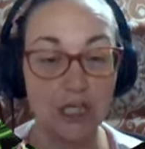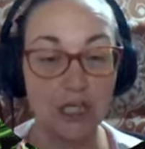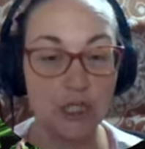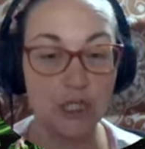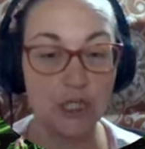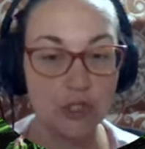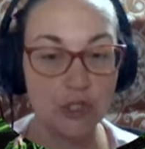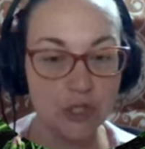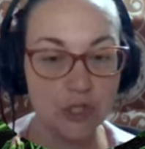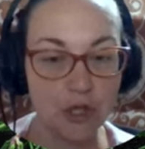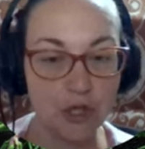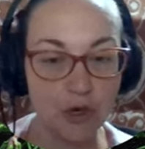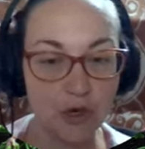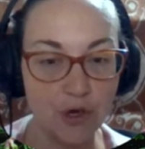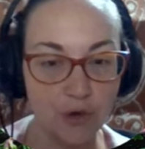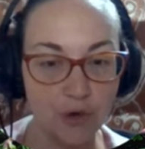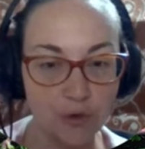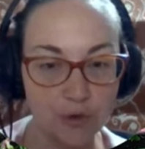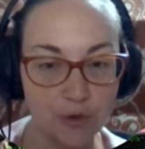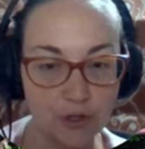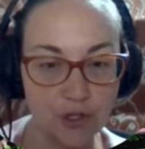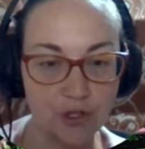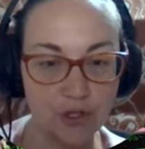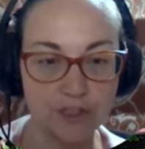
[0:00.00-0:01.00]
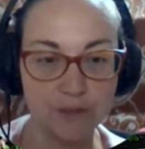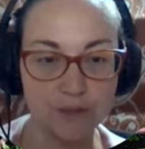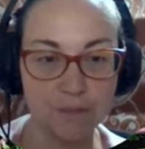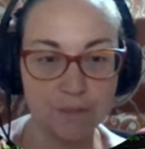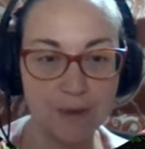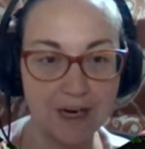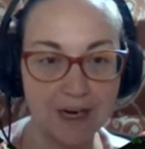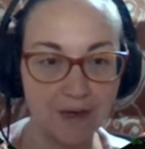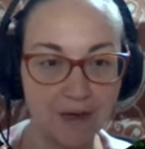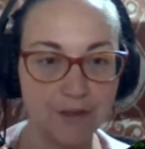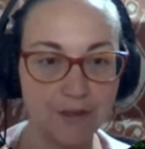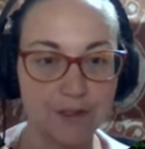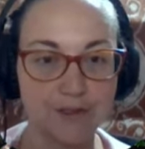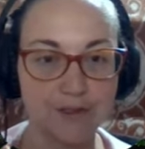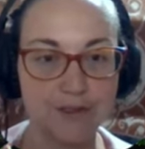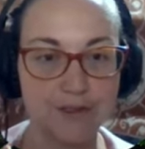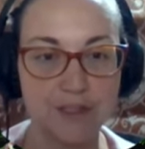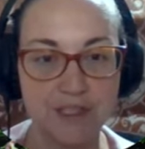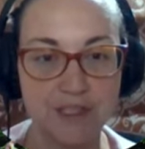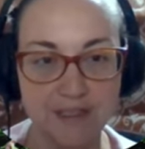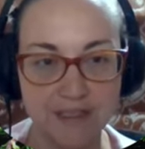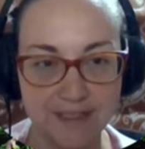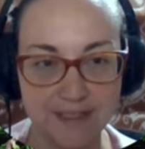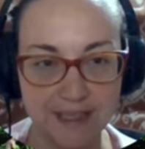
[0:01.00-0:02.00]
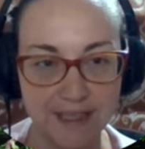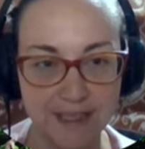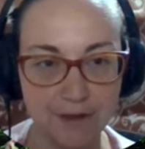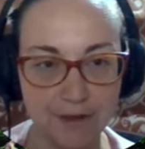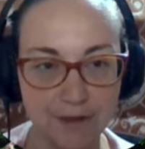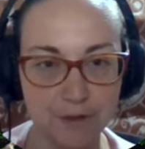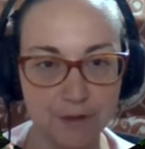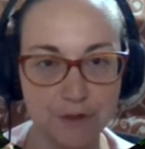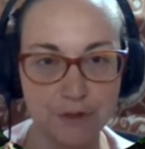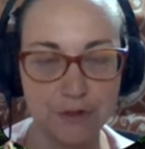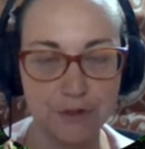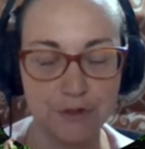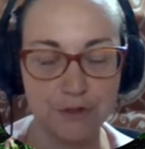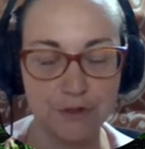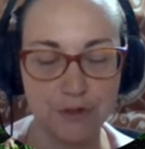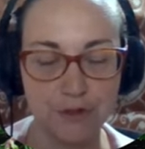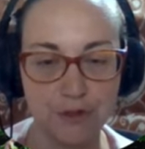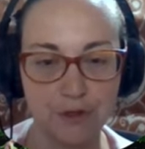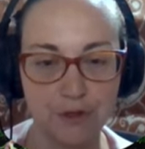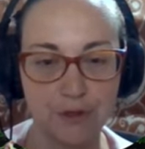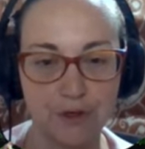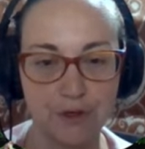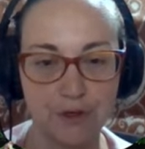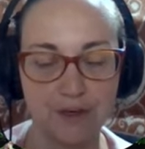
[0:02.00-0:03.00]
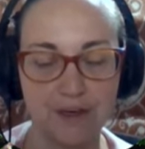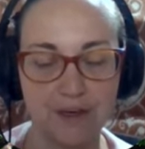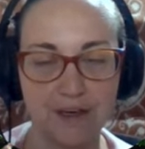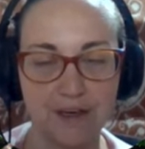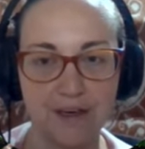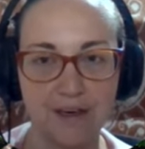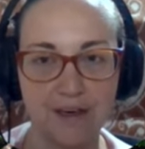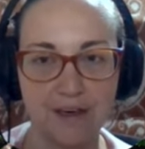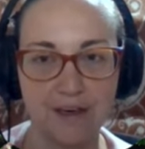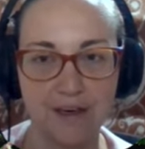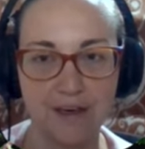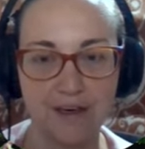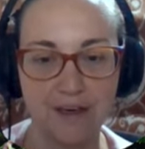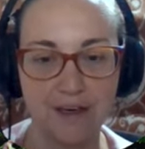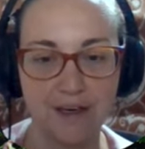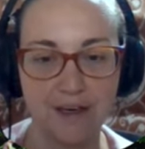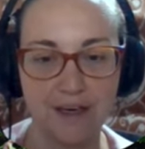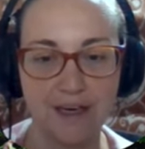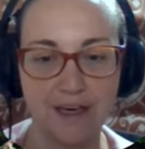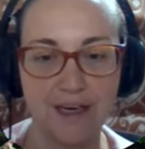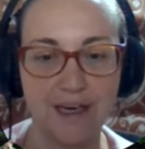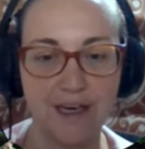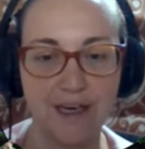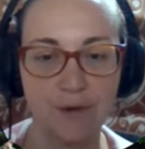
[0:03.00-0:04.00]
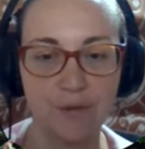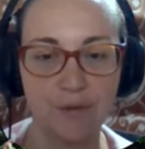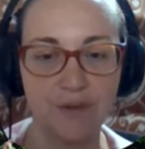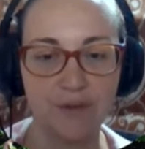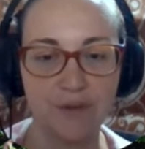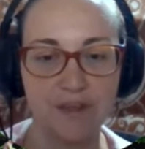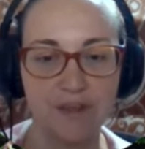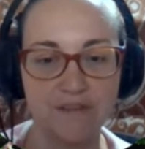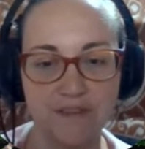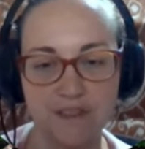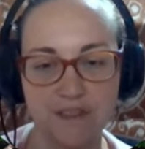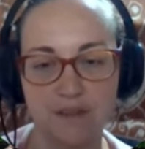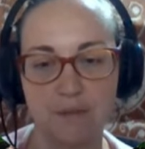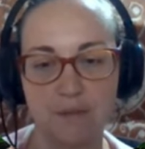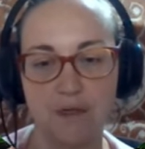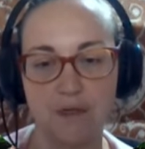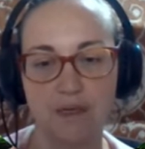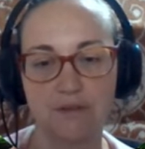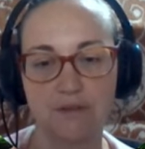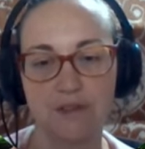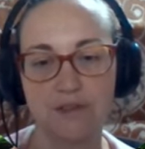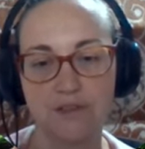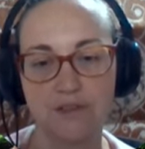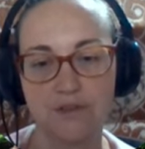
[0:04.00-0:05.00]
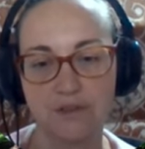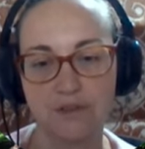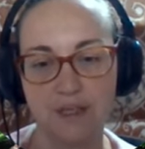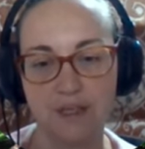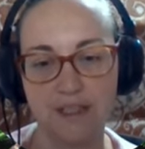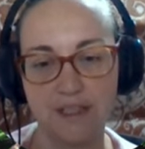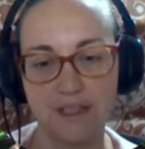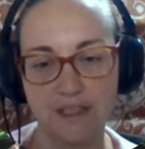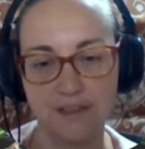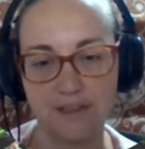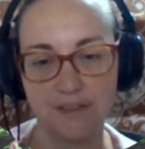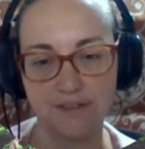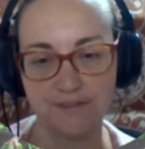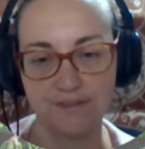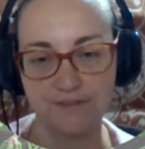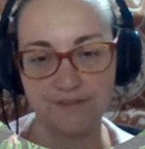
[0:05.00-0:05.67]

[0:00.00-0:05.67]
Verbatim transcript: Slow cooked pot roast. Sounds so good. Uh, I would love to eat a pot roast right now.